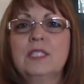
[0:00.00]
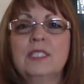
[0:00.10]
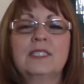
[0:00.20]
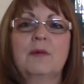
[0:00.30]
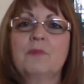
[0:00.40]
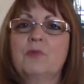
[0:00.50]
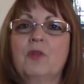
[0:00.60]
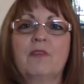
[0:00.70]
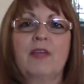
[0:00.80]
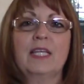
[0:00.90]
into something
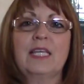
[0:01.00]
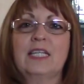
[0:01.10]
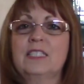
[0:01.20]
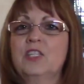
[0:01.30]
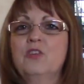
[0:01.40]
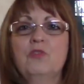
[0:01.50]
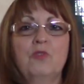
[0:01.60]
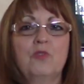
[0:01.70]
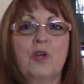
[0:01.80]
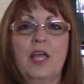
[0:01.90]
really fantastic. You
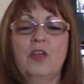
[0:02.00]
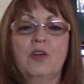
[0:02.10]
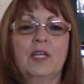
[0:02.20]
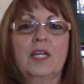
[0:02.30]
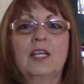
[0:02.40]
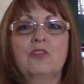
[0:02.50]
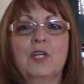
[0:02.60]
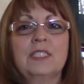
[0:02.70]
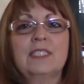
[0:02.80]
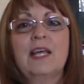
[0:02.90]
can cut
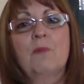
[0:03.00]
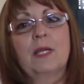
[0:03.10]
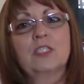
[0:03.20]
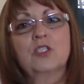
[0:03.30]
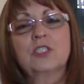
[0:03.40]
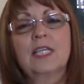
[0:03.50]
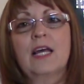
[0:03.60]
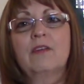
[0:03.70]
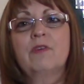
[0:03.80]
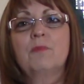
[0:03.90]
dresses down, make skirts
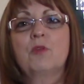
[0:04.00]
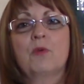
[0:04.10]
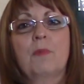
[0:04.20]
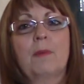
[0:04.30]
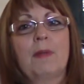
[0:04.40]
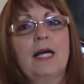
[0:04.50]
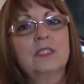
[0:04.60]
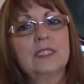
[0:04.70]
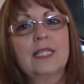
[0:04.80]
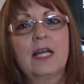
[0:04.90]
out of them. You can make
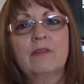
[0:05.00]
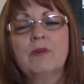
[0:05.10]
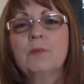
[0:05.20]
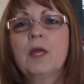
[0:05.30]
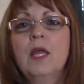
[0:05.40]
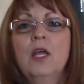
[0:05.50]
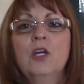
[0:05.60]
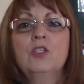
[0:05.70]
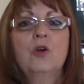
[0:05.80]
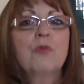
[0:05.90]
blouses out of them.
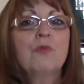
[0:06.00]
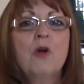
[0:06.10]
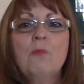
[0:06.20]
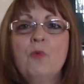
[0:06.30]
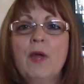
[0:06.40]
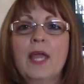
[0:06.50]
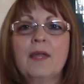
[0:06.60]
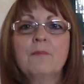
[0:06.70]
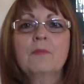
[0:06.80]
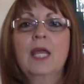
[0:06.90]
Don't throw them away.
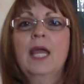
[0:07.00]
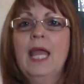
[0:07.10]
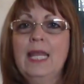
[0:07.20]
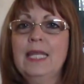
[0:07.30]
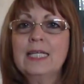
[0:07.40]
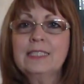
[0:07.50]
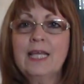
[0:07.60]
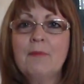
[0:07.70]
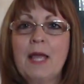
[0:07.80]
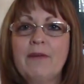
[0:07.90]
And next
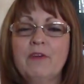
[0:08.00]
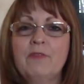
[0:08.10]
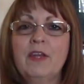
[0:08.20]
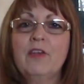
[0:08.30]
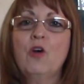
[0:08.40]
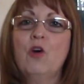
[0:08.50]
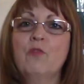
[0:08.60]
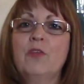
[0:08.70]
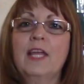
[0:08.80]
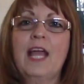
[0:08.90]
time I have a video,
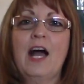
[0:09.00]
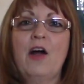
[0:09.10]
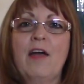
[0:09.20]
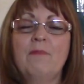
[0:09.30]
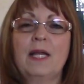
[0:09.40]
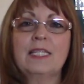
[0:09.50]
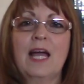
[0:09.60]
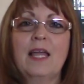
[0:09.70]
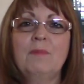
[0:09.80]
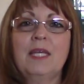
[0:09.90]
hopefully I'll have my
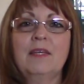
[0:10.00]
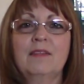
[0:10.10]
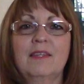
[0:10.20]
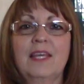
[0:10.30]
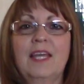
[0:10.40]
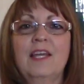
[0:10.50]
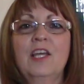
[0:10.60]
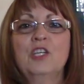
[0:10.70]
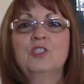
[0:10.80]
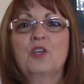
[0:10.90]
timing thing
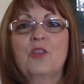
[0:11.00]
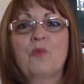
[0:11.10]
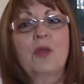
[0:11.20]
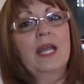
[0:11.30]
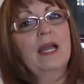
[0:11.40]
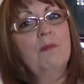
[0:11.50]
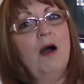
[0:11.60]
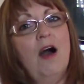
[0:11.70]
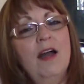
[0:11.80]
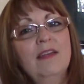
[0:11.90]
so that when I come
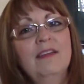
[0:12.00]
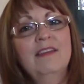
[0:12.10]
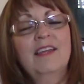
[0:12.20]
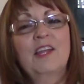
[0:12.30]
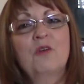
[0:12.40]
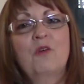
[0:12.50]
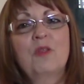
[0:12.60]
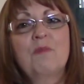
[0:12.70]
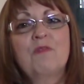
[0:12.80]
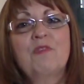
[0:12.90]
on, it'll
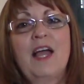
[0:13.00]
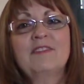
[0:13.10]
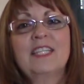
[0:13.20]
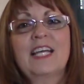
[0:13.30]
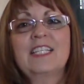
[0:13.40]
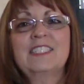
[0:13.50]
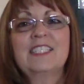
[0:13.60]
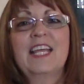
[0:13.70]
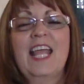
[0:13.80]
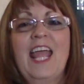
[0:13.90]
only be 5 seconds,
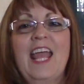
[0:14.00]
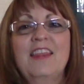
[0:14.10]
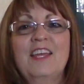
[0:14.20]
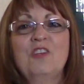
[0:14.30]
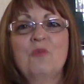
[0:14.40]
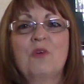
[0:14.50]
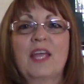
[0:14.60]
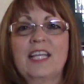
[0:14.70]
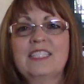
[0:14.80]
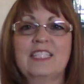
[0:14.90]
and then you won't
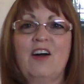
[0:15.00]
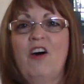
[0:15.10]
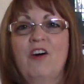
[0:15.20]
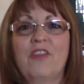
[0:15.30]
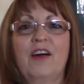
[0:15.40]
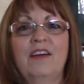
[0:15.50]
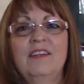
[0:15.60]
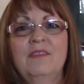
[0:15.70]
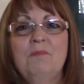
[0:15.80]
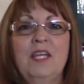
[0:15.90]
get to all the
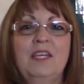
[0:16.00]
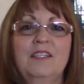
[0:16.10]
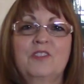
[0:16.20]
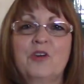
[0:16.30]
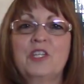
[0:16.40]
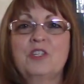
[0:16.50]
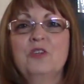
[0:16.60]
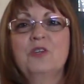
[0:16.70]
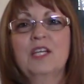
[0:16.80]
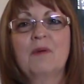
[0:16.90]
me going
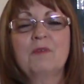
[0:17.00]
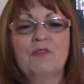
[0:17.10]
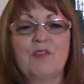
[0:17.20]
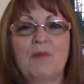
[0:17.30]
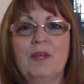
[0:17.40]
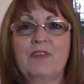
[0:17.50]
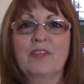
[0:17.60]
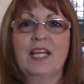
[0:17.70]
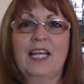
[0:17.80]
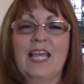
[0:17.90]
to and coming from and
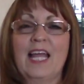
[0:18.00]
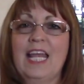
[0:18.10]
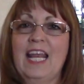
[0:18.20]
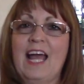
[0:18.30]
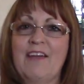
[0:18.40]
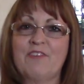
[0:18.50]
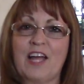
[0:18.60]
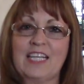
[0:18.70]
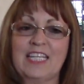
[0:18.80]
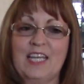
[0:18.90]
everything like that. And I
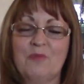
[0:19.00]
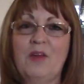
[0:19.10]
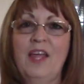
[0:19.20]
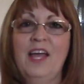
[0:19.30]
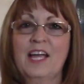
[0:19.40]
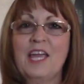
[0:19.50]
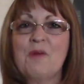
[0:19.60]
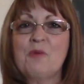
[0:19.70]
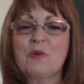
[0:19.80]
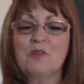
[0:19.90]
forgot to get a
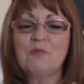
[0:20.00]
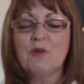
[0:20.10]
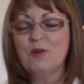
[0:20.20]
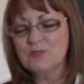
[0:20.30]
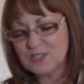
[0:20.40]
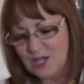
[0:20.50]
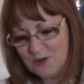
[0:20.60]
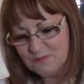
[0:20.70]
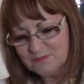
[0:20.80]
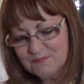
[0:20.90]
camera with a remote,
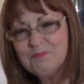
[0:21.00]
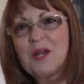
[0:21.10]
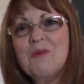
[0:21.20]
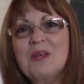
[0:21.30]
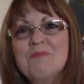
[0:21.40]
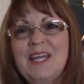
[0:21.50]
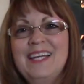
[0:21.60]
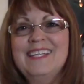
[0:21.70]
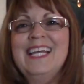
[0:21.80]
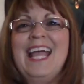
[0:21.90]
so bear with
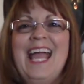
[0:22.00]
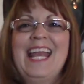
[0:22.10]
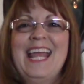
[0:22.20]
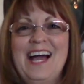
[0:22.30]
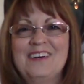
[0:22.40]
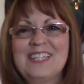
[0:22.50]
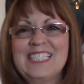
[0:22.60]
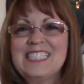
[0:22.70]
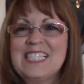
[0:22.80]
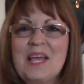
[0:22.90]
me. Anyhow,
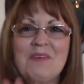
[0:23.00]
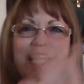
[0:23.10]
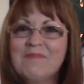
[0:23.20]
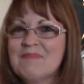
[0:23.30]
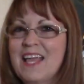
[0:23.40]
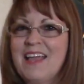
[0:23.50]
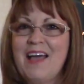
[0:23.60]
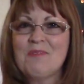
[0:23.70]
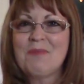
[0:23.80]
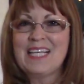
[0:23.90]
this is Debbie.
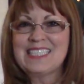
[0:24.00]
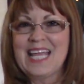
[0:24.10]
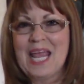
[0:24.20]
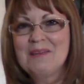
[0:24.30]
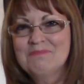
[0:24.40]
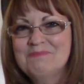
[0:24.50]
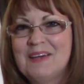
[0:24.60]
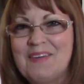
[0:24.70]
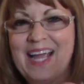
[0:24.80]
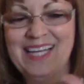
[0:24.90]
Have a blessed day.
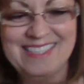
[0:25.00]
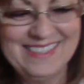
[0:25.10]
Bye-bye.